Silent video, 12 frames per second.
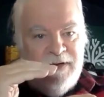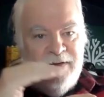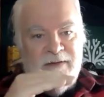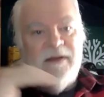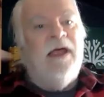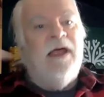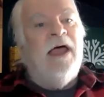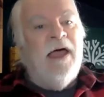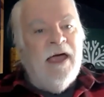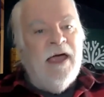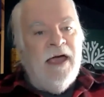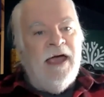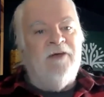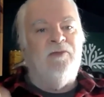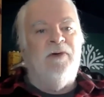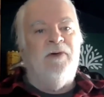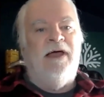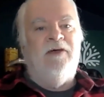minute
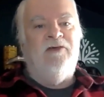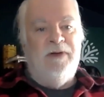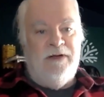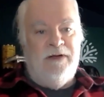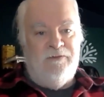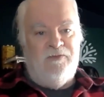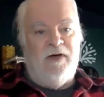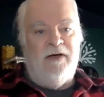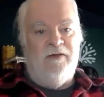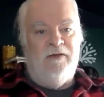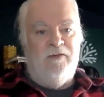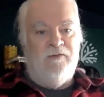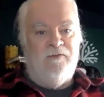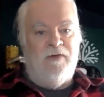as we hit 5